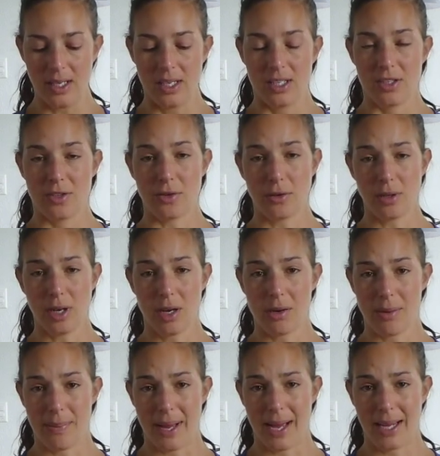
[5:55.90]
Sore
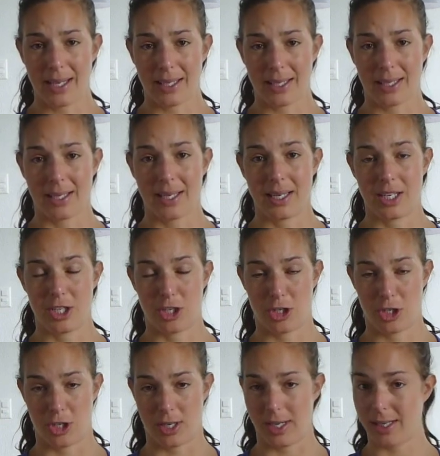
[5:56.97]
lower back,
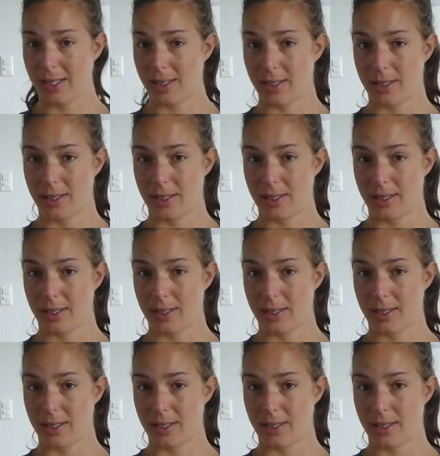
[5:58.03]
check.